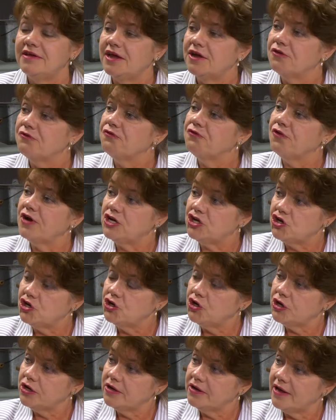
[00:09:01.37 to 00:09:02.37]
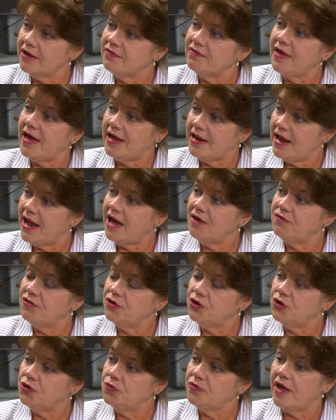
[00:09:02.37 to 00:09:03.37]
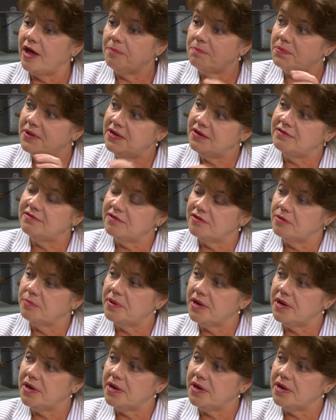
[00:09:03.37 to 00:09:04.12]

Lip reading: take a fresh look at that avenue, that piece of the